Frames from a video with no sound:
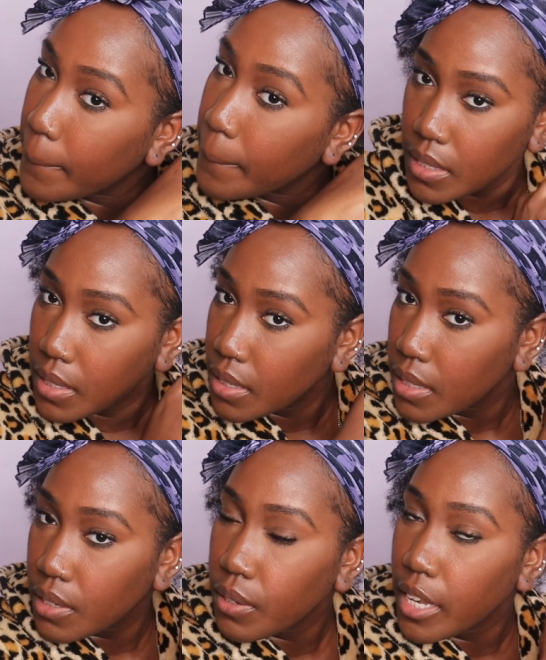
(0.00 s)
it
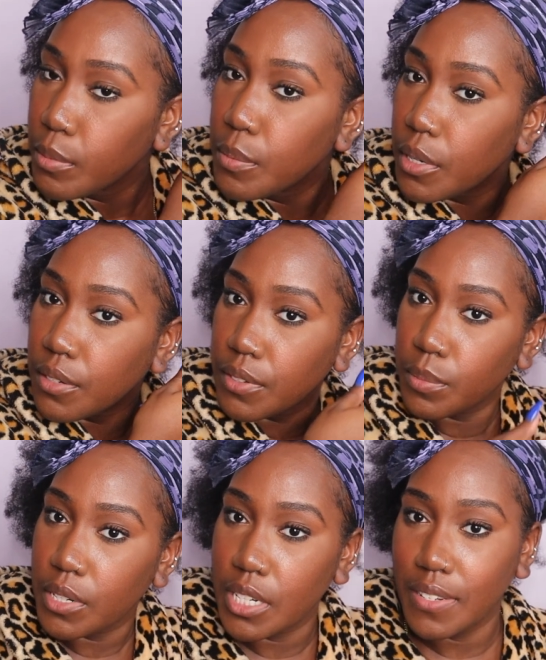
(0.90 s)
don't gotta be perfect,
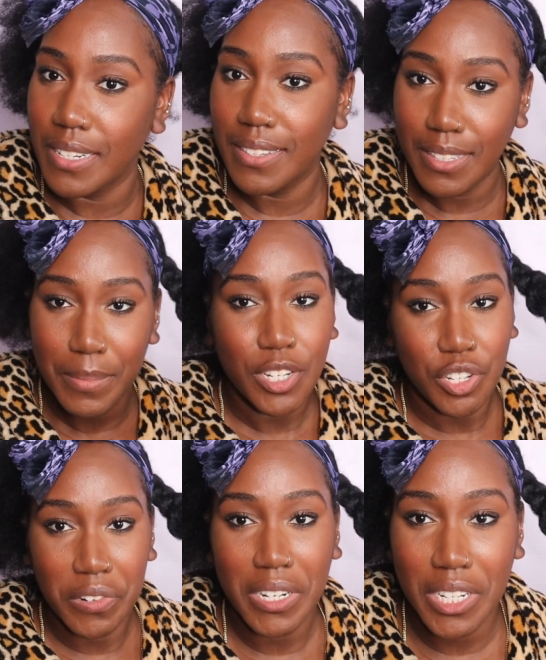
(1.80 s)
but it just needs to be
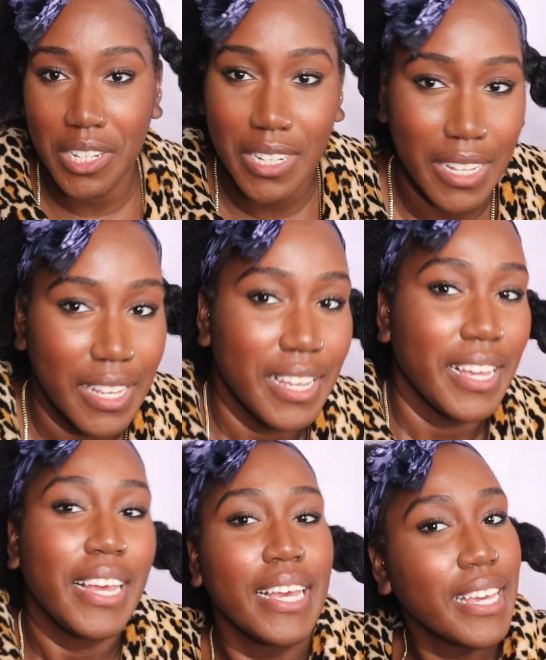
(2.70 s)
stretched.
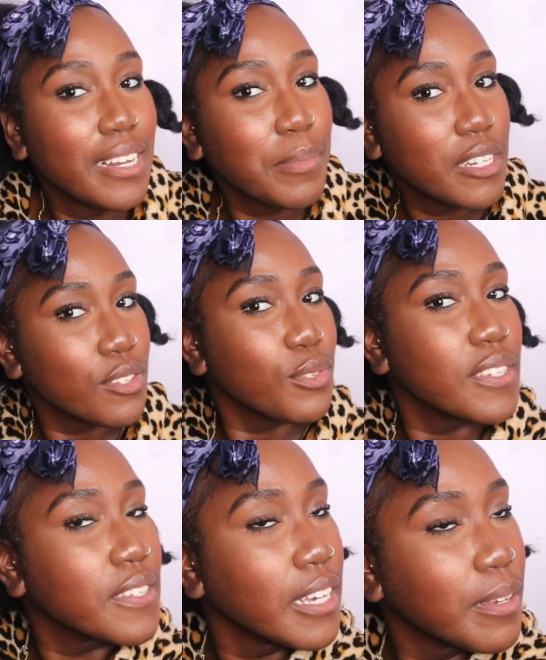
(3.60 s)
And I'm gonna do the
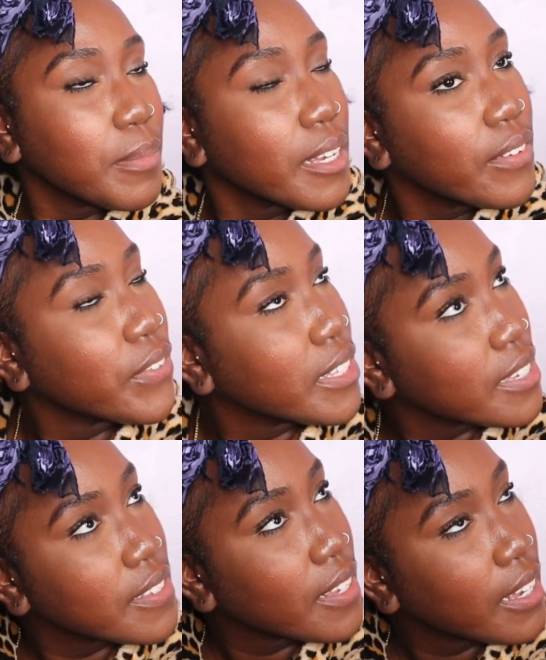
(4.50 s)
same for
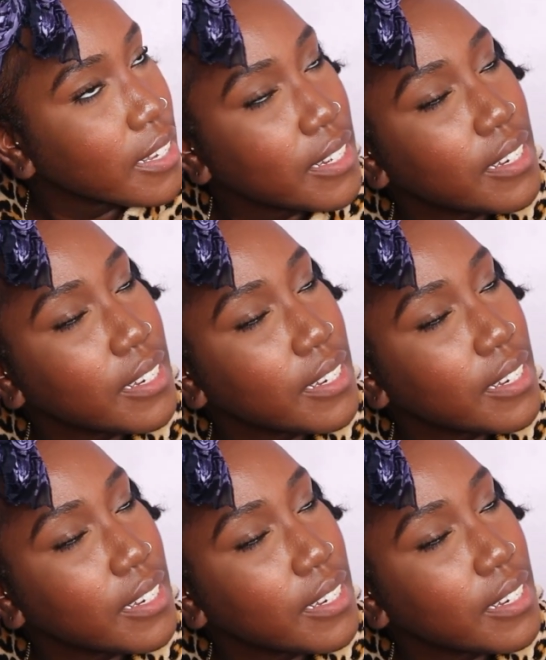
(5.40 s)
this side.